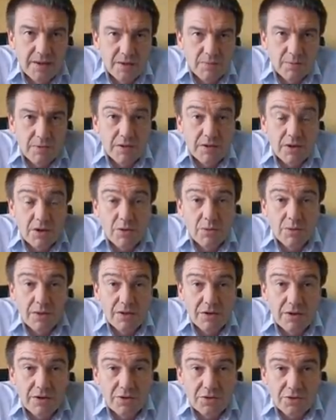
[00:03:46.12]
with
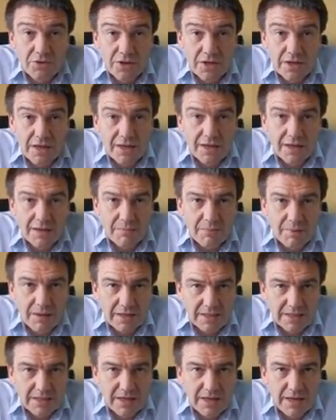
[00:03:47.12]
Ola Ogunyinka
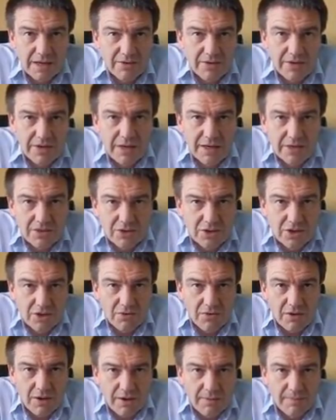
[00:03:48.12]
based here in
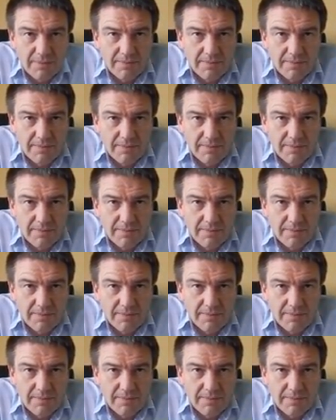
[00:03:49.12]
Nigeria.